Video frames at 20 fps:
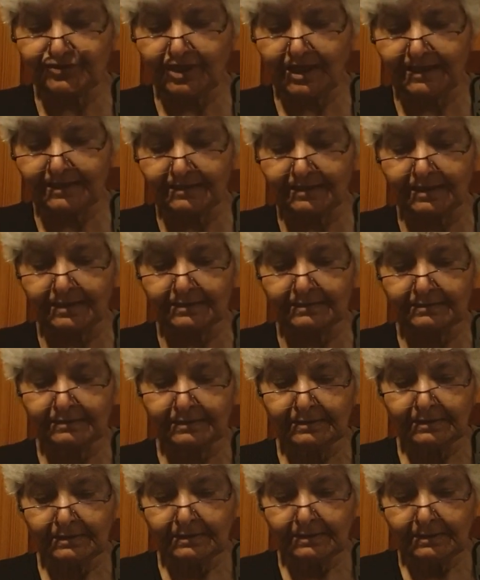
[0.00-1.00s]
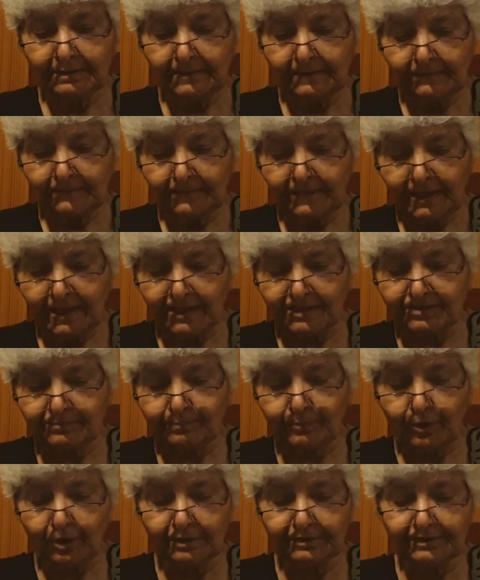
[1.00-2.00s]
china, as
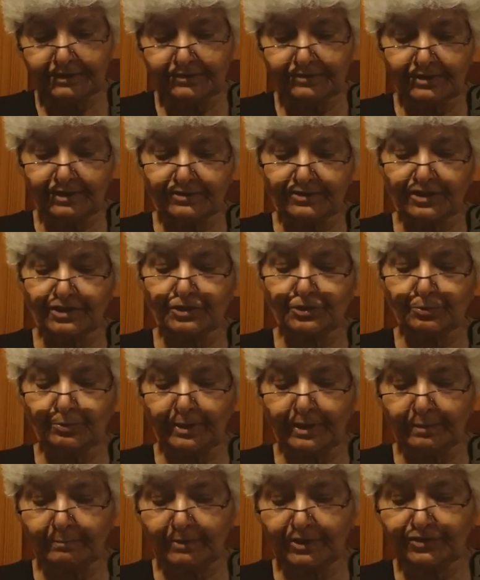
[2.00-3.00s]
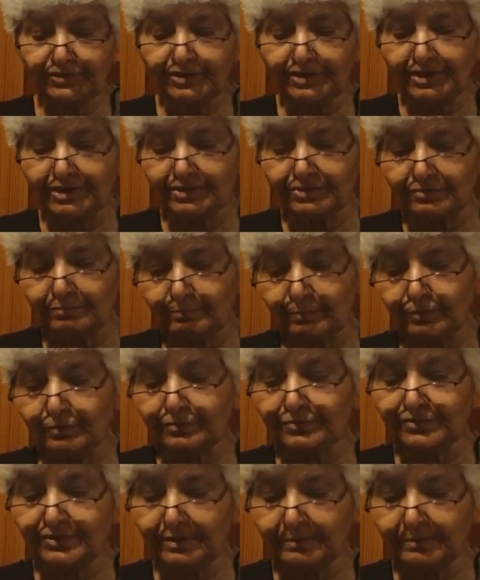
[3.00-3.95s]
products such as sewing machines, books,